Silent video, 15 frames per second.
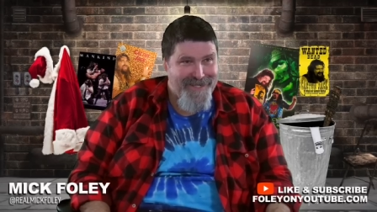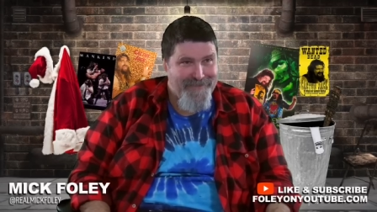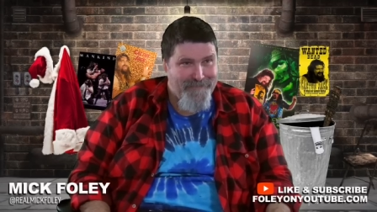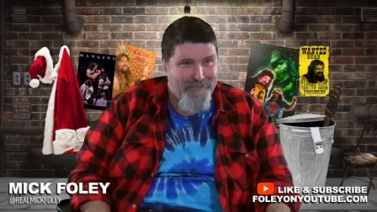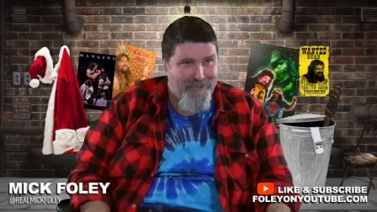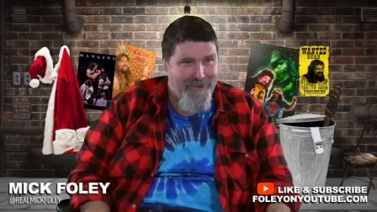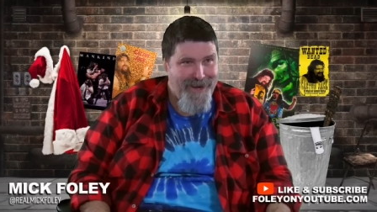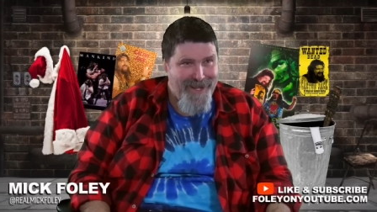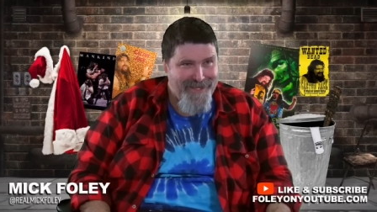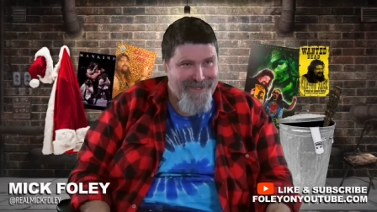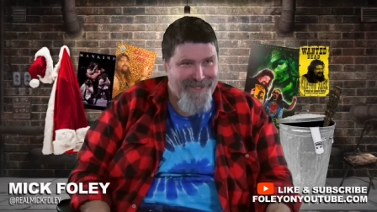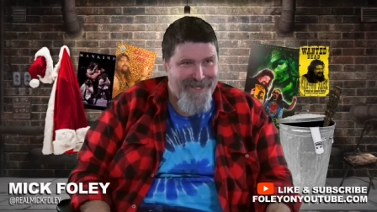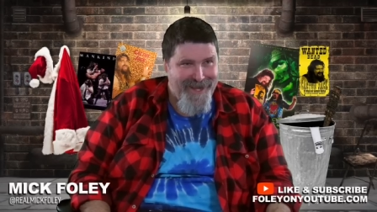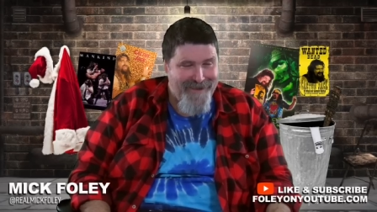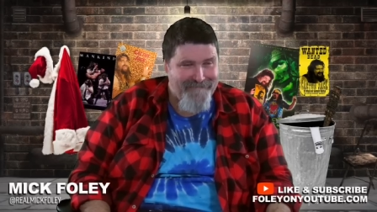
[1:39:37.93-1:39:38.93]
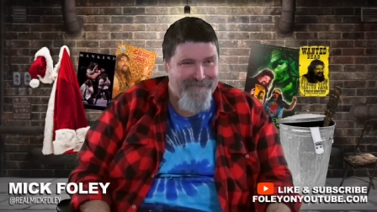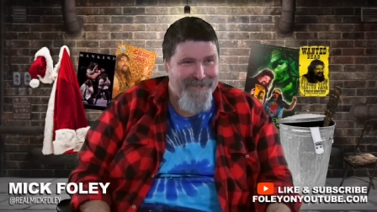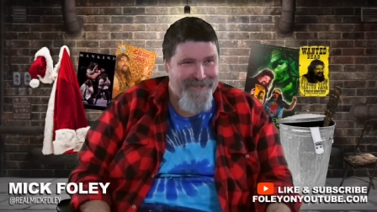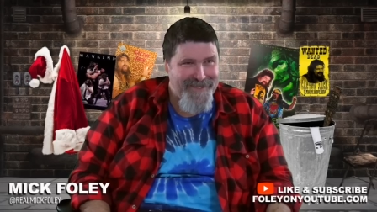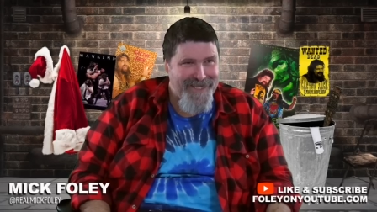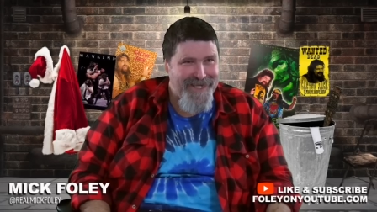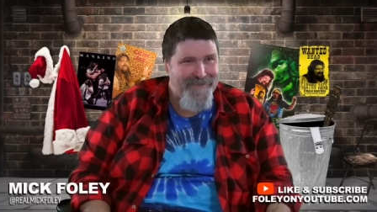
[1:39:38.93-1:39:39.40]
breath and having to
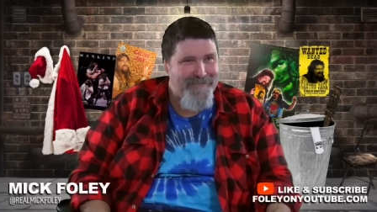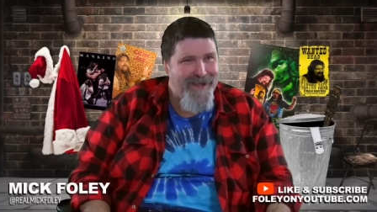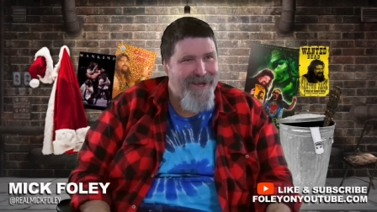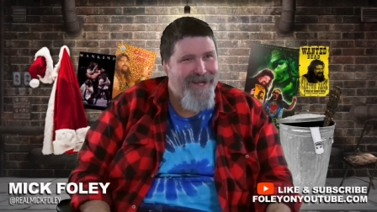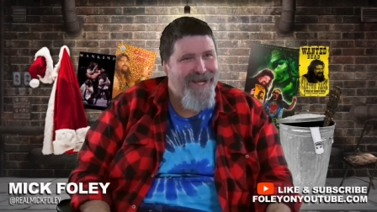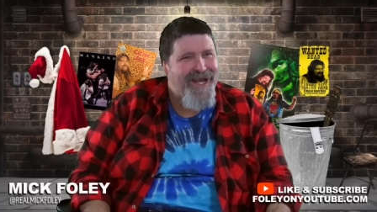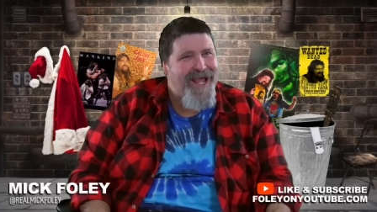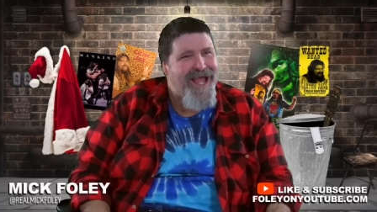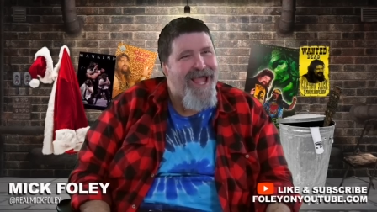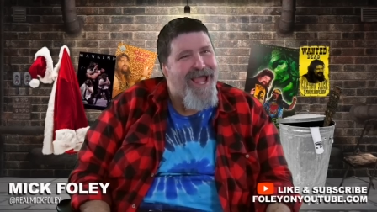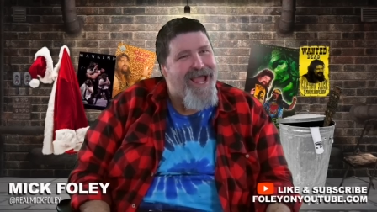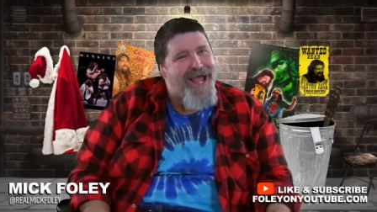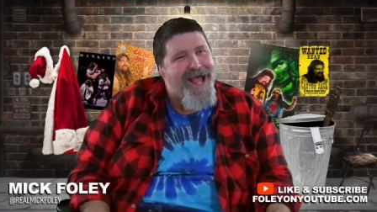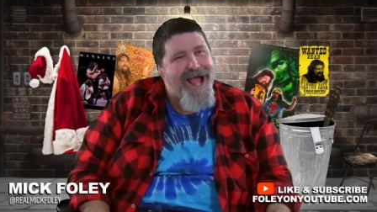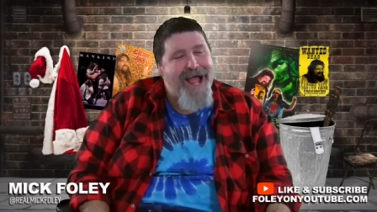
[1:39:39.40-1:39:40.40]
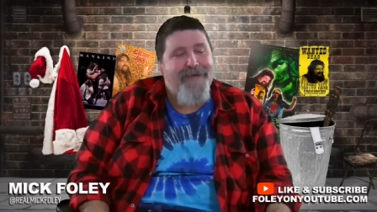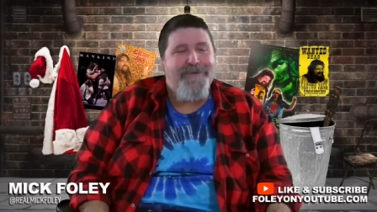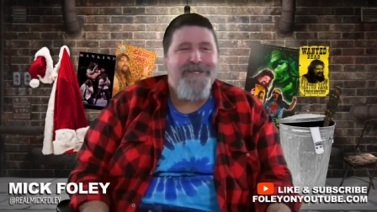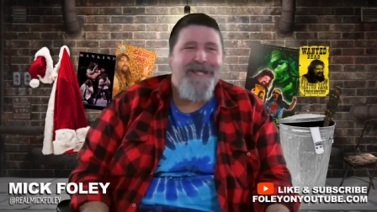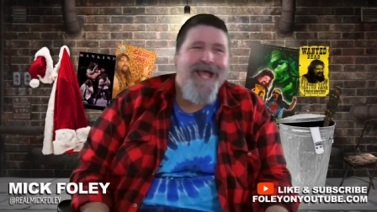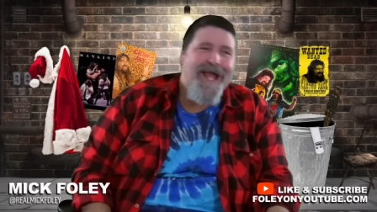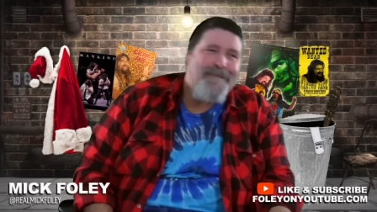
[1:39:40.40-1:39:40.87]
think about that's it. That's the answer.
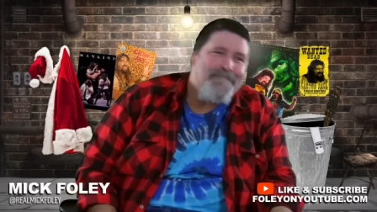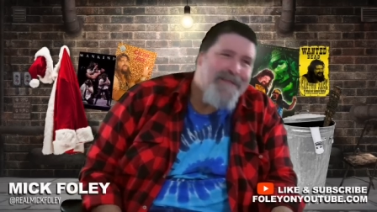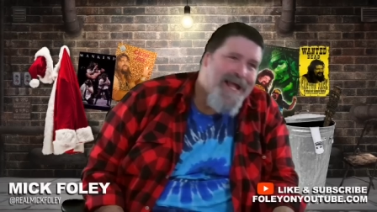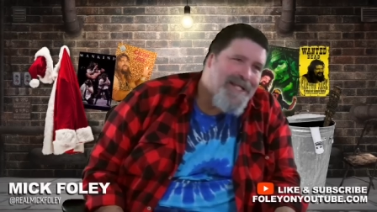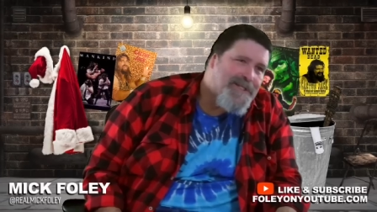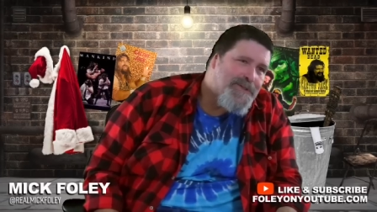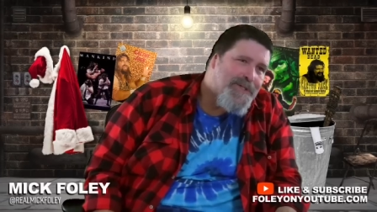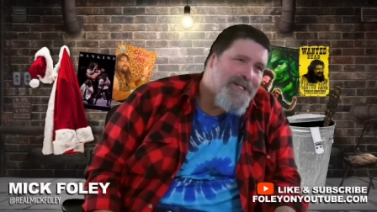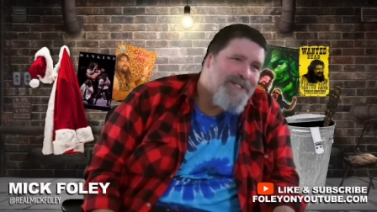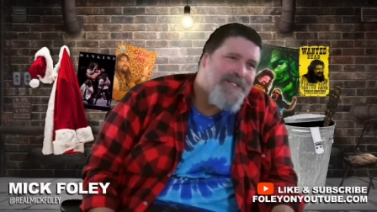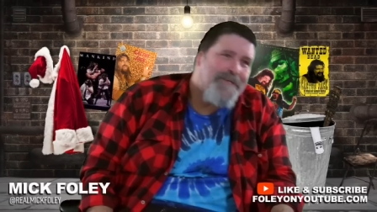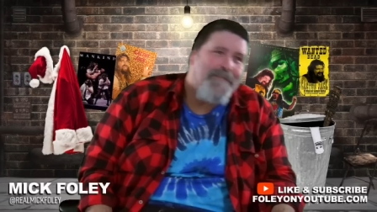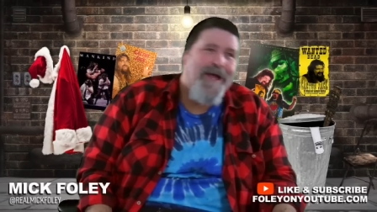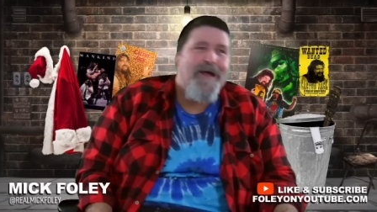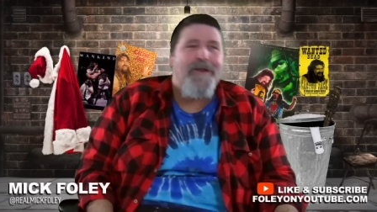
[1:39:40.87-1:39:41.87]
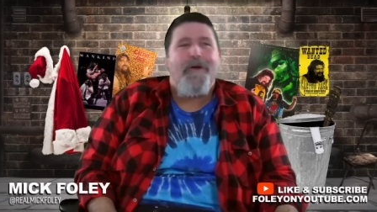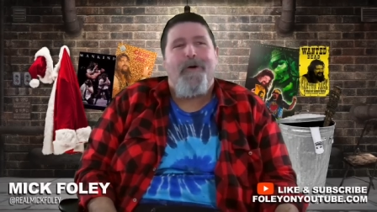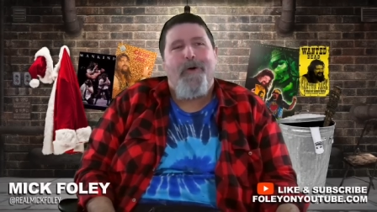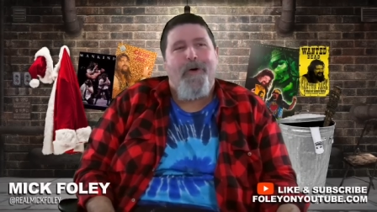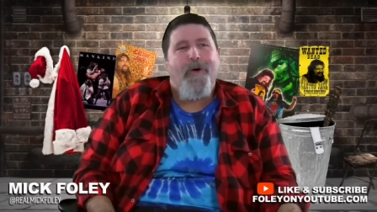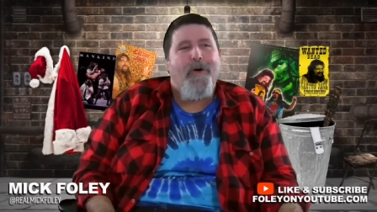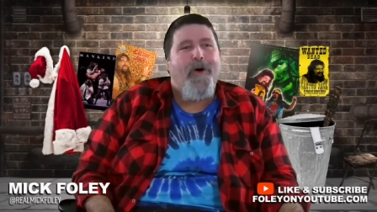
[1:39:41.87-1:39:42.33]
I, I'm not crazy about
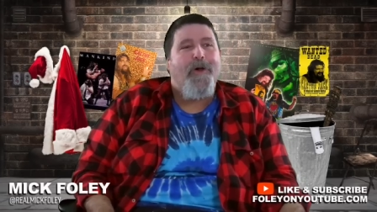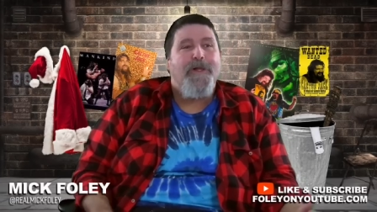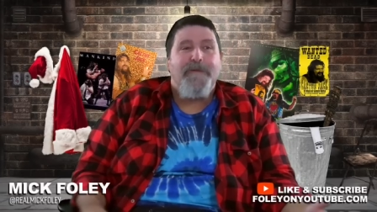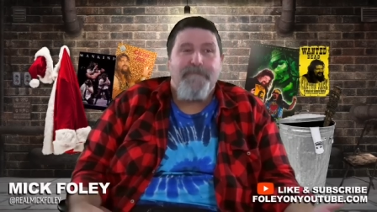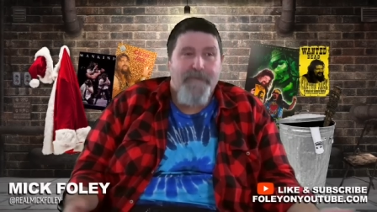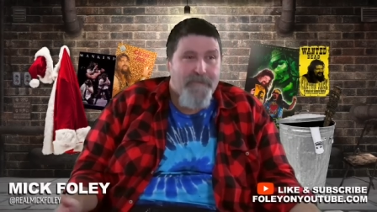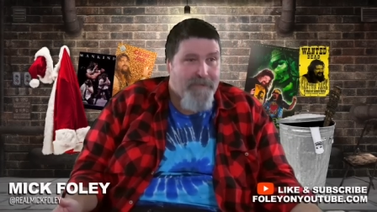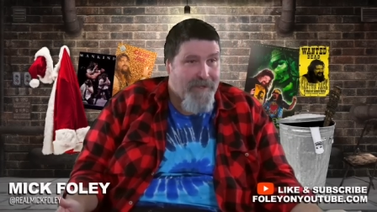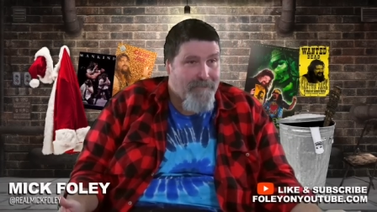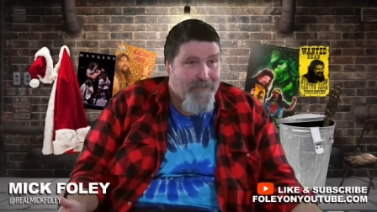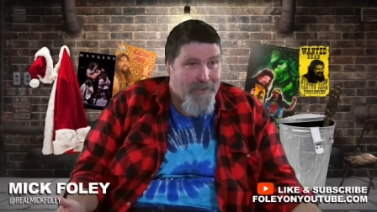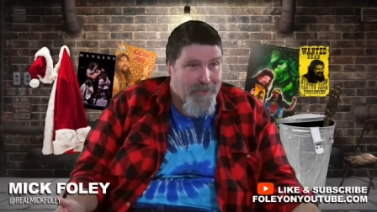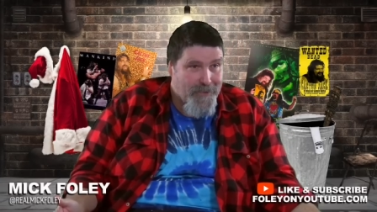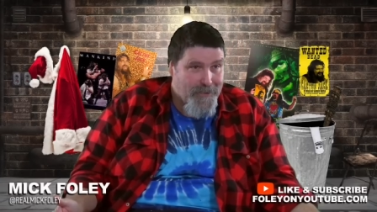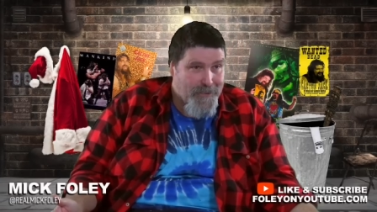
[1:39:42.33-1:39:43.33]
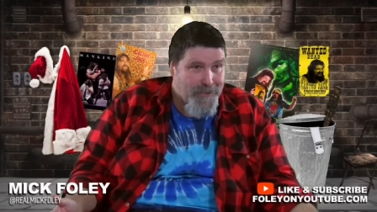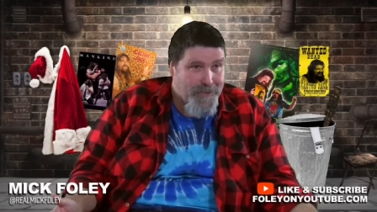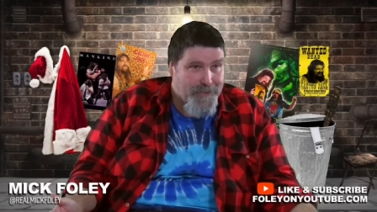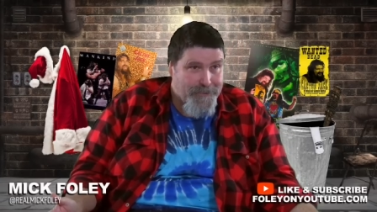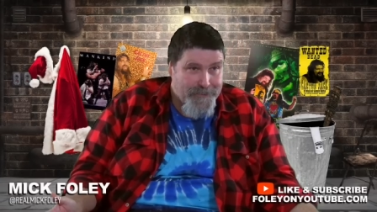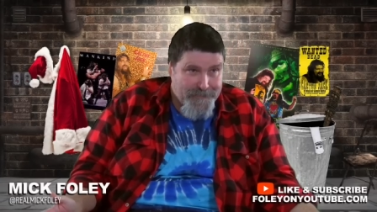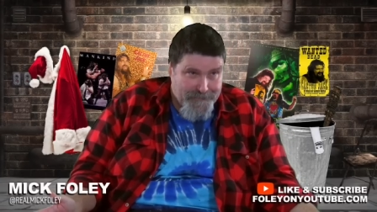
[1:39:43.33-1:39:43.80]
all of the people
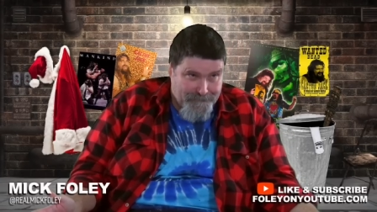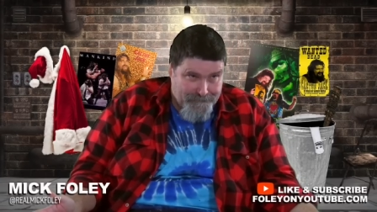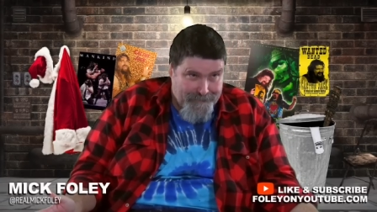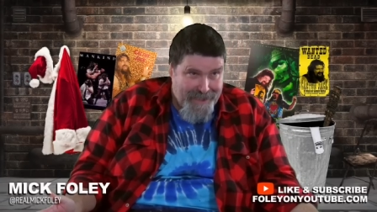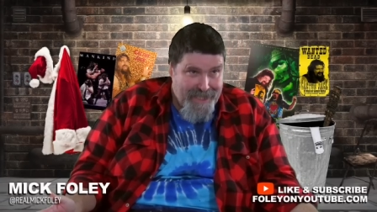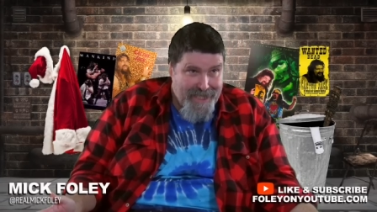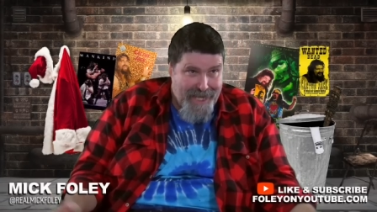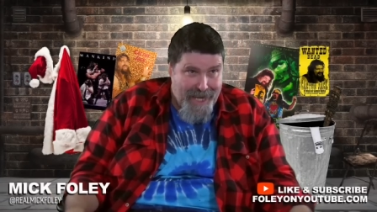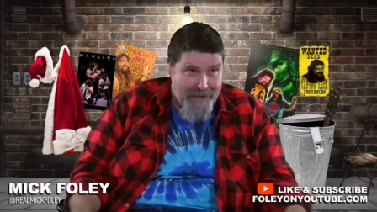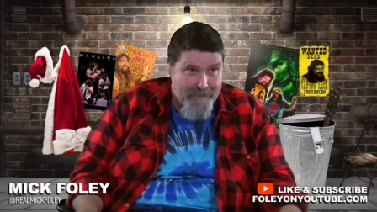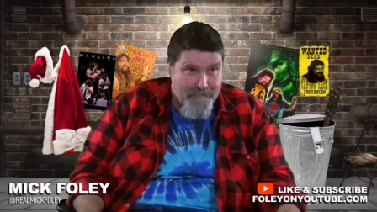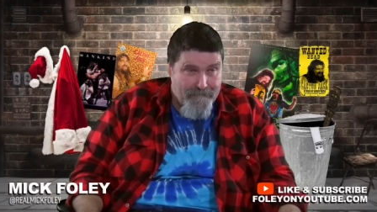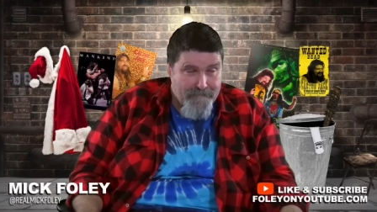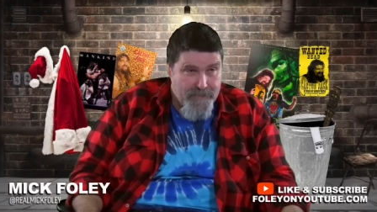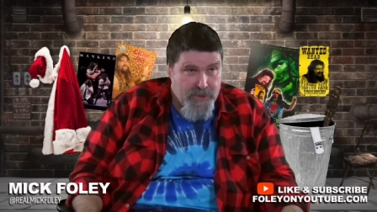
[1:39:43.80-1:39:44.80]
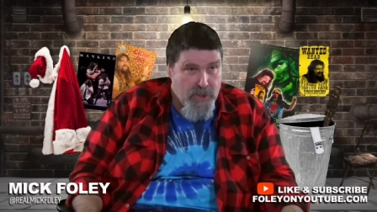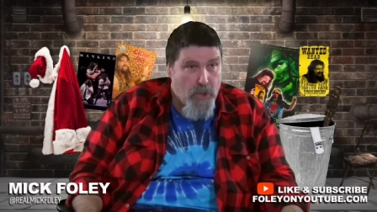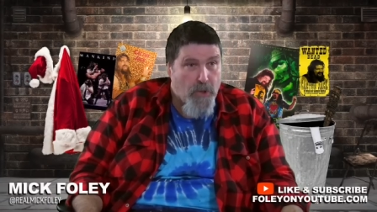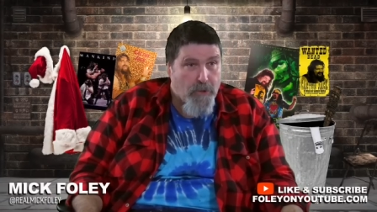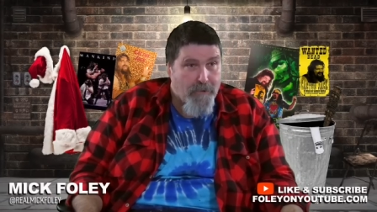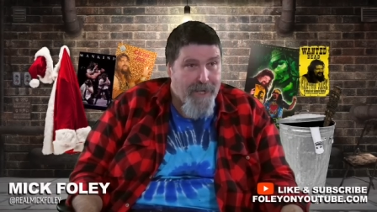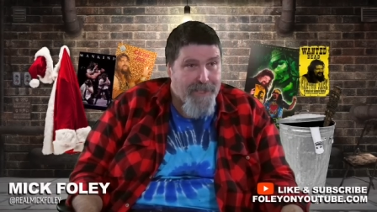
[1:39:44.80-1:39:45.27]
who became
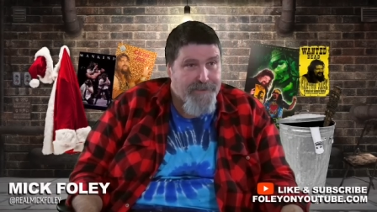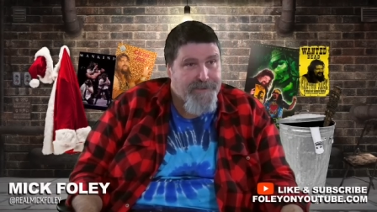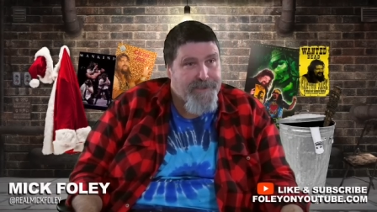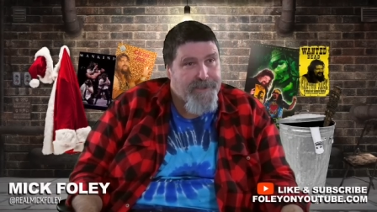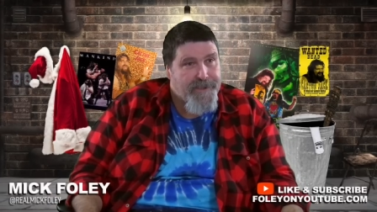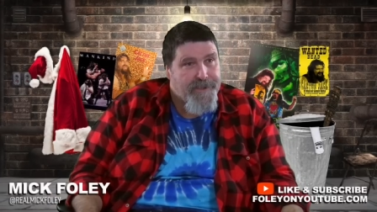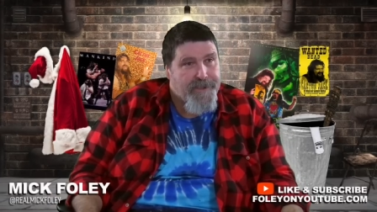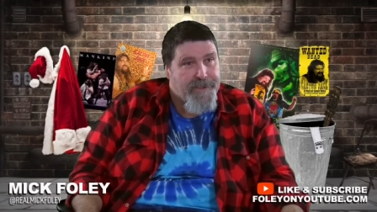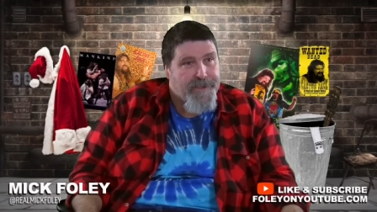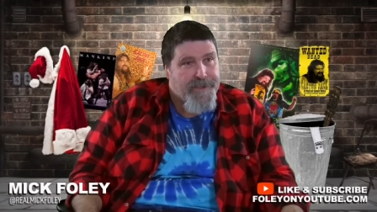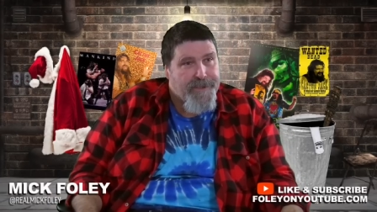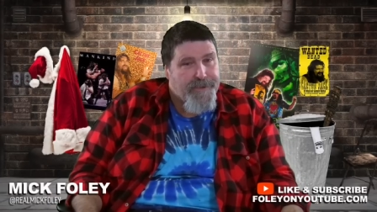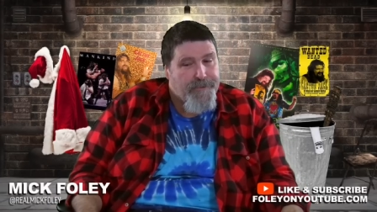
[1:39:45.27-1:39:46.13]
Jokeresque, mm -hmm.